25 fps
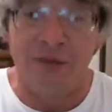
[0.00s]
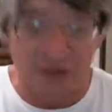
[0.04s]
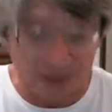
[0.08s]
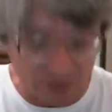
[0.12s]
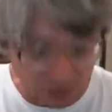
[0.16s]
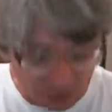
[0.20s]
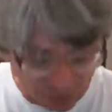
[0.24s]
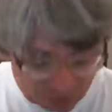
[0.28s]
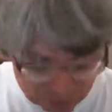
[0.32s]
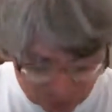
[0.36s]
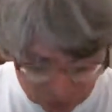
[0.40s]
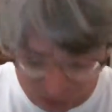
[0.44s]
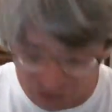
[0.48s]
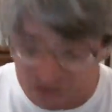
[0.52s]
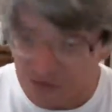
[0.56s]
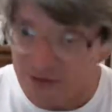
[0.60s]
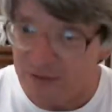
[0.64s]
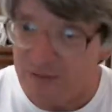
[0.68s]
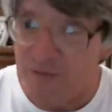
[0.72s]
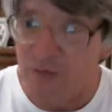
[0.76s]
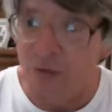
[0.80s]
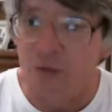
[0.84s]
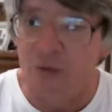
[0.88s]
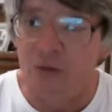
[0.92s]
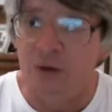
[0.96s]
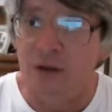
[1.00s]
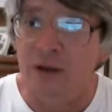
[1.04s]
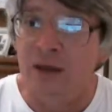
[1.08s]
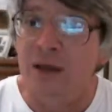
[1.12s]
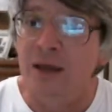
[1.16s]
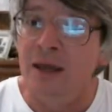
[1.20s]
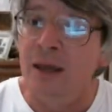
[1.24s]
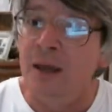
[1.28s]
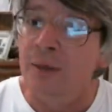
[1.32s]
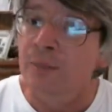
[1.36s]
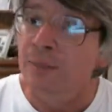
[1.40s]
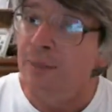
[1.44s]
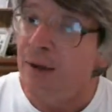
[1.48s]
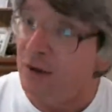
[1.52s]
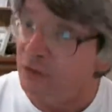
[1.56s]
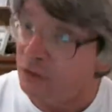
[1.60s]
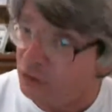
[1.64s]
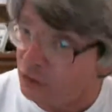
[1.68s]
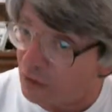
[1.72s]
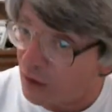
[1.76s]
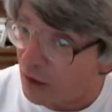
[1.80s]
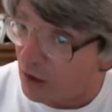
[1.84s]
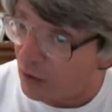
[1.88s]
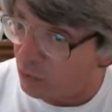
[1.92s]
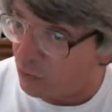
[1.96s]
they were assembled by
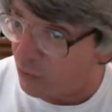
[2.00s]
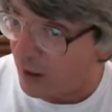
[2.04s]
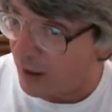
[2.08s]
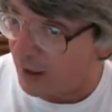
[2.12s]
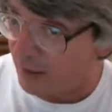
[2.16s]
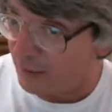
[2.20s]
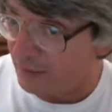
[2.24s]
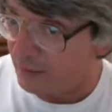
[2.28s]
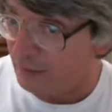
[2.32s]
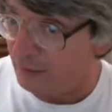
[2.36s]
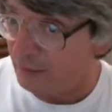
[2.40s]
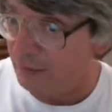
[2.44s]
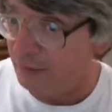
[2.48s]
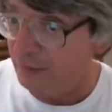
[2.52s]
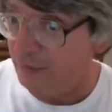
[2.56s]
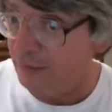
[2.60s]
songwriter